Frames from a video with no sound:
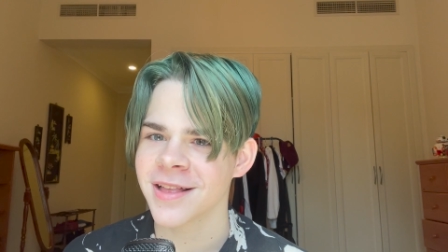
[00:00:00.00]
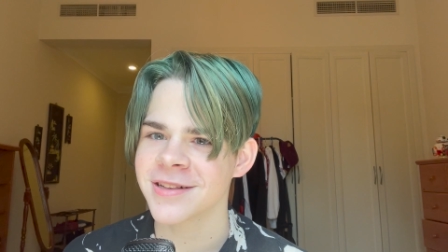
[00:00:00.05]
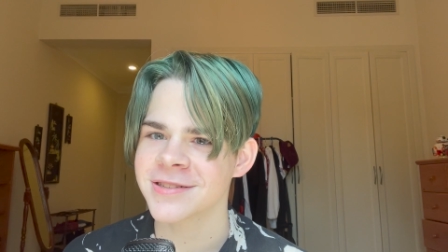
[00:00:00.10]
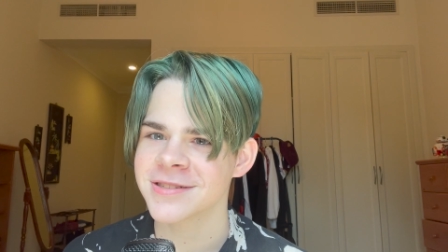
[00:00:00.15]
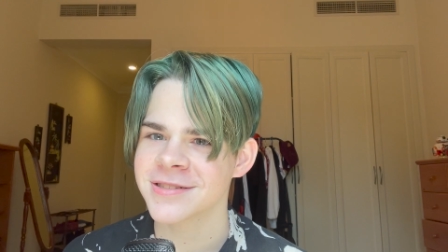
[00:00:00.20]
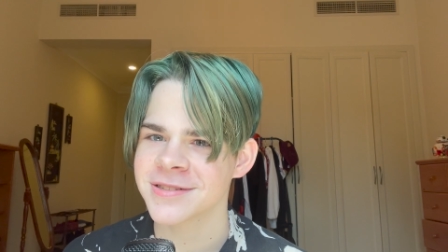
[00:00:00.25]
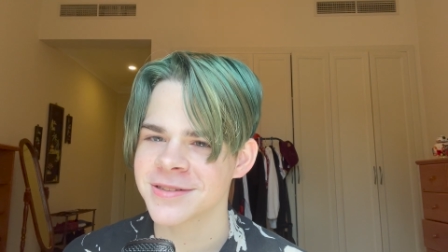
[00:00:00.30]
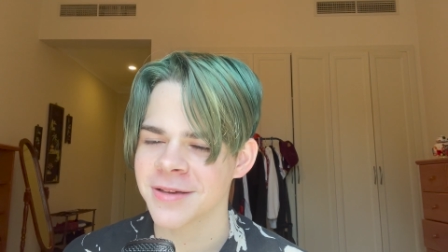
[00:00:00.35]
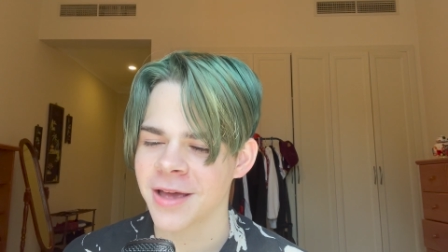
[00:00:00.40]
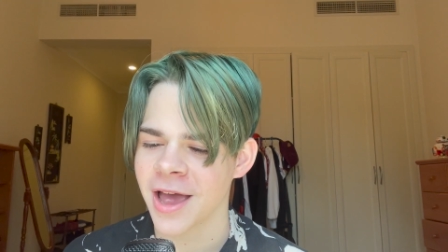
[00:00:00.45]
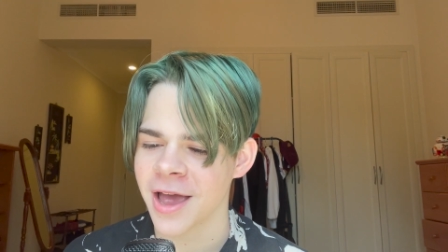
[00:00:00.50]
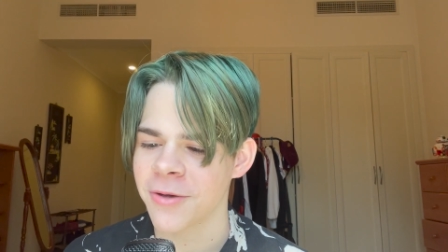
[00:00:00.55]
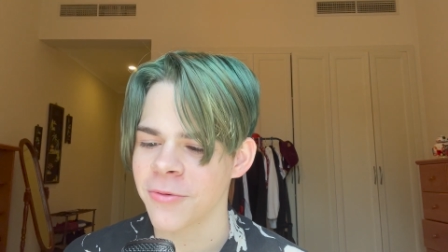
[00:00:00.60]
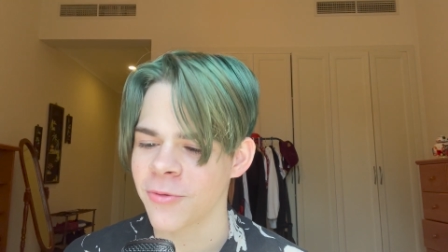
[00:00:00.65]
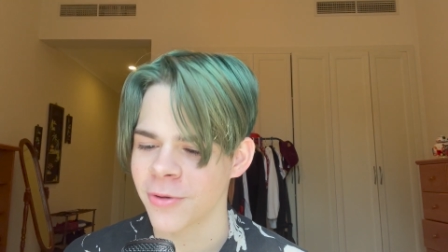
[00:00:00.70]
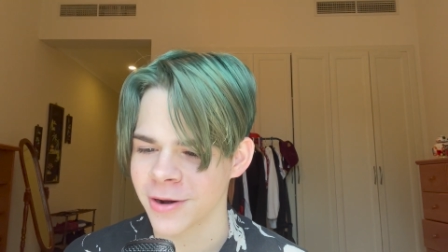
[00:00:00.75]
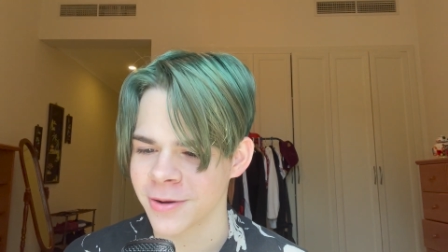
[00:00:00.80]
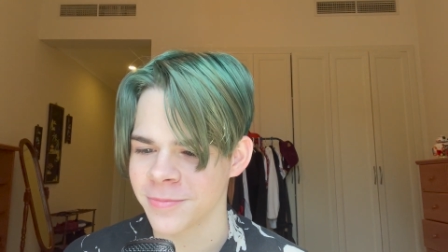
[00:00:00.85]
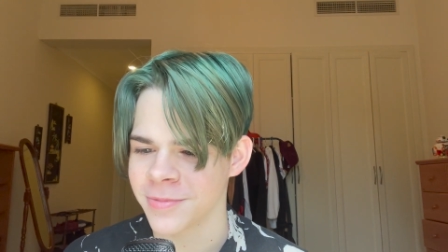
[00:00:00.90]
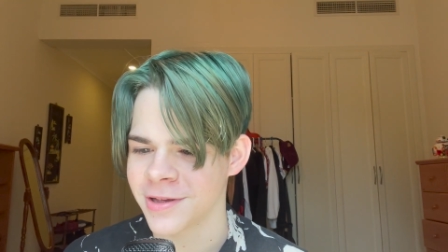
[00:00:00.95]
Let's. I
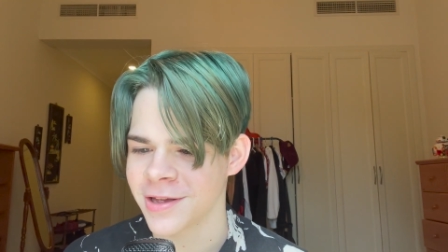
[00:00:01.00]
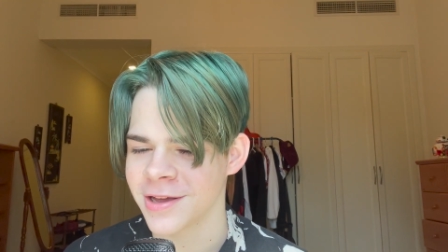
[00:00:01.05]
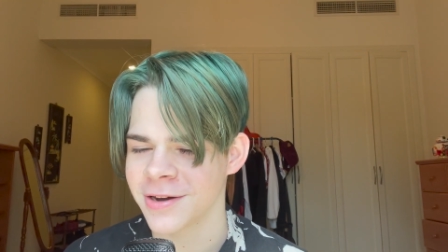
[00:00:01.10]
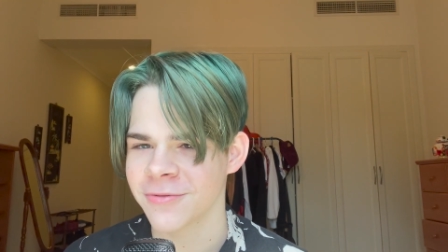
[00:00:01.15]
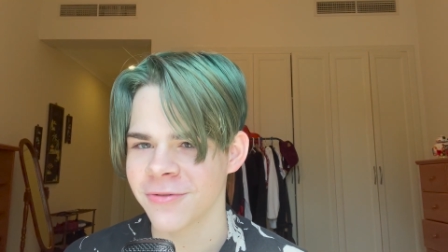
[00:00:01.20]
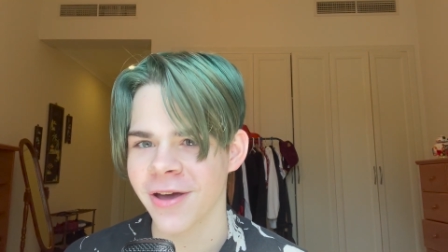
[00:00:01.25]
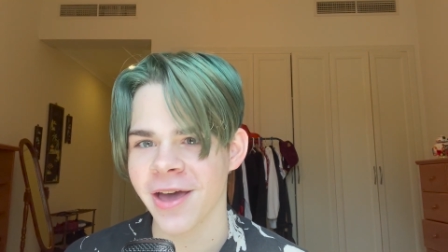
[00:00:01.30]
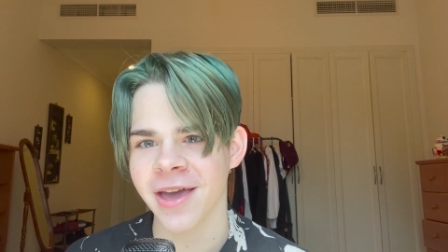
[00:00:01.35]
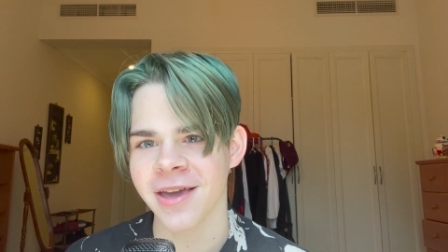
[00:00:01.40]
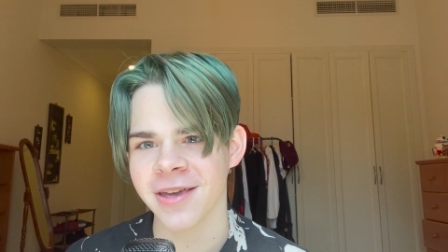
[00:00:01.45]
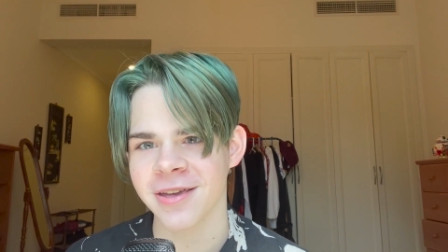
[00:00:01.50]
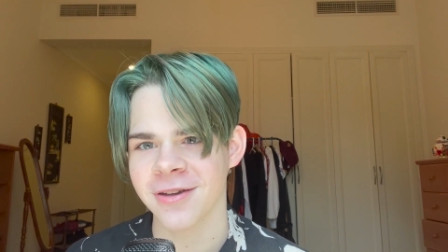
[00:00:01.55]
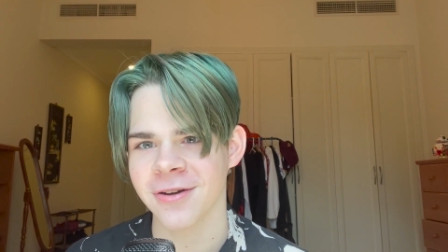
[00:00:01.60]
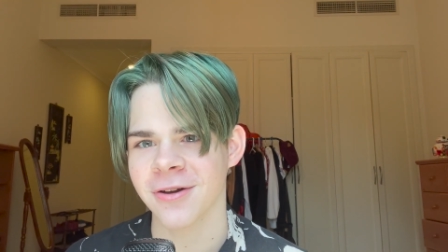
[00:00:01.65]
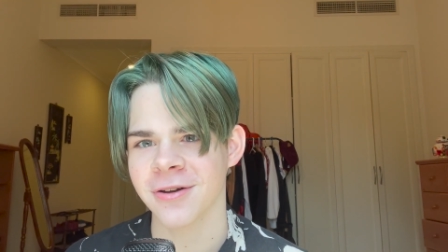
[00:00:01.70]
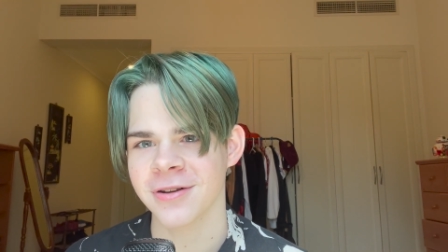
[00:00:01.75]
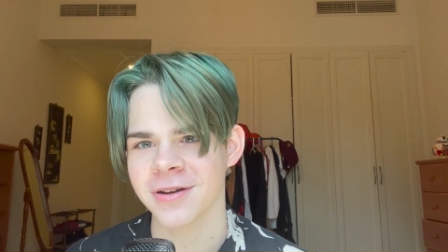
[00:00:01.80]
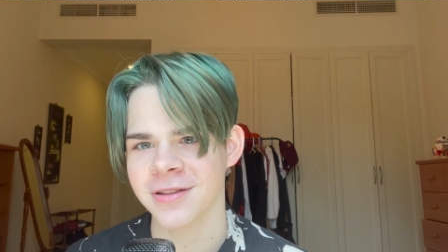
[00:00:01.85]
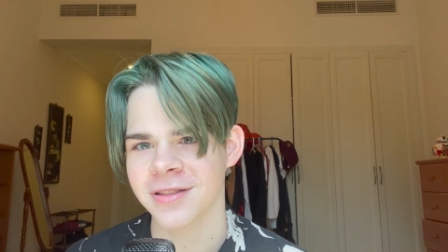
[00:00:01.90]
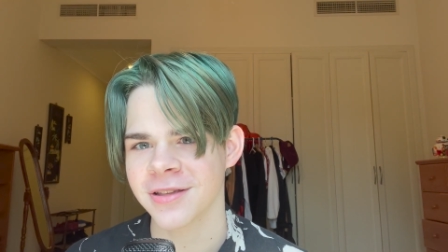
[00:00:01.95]
want to begin
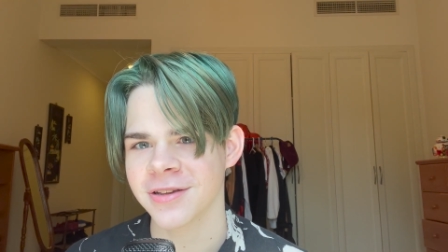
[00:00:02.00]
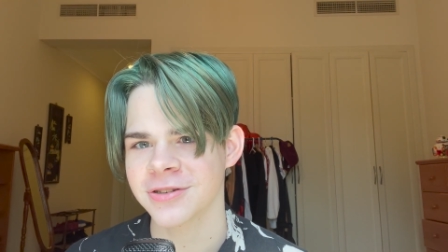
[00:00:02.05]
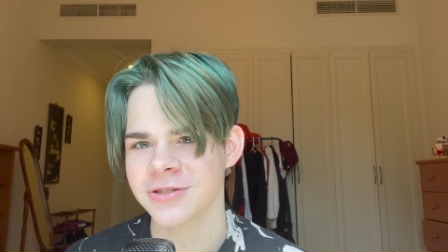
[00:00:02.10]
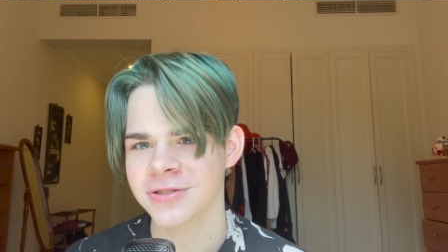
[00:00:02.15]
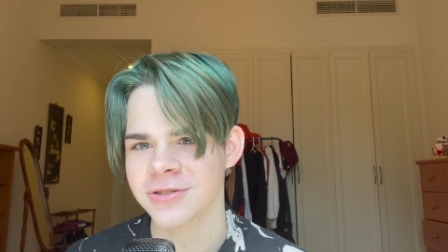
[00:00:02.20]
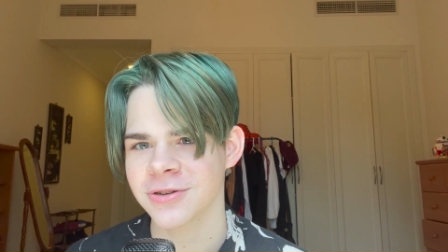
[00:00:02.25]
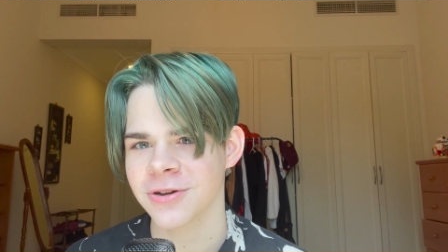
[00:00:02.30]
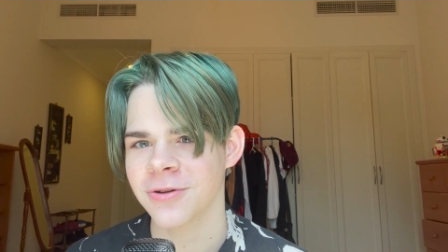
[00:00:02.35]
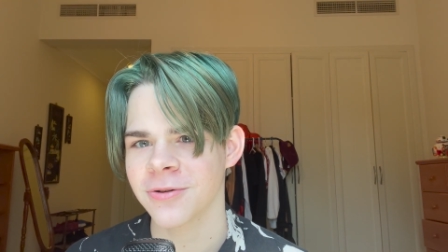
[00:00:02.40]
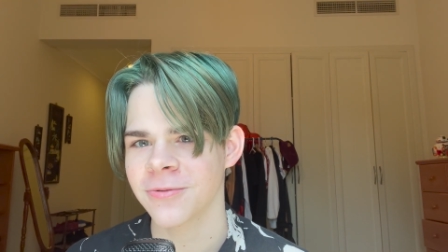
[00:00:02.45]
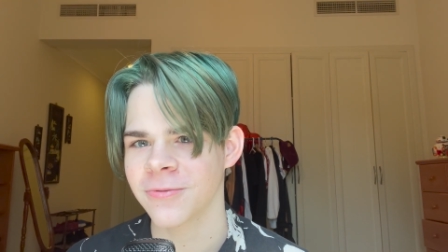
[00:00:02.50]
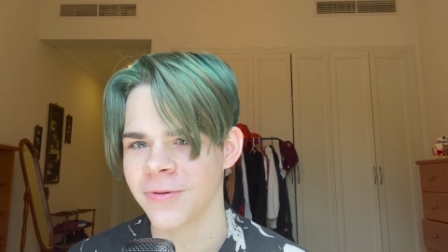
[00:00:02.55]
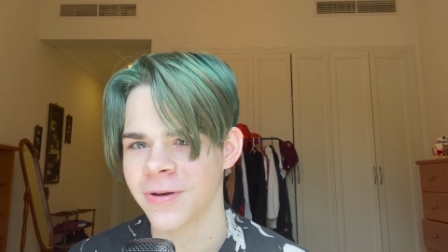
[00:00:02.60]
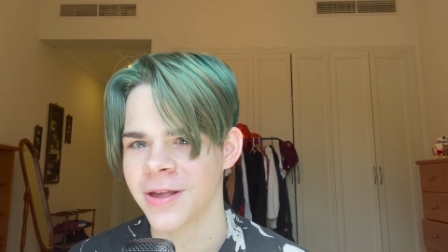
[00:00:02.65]
wagging on this show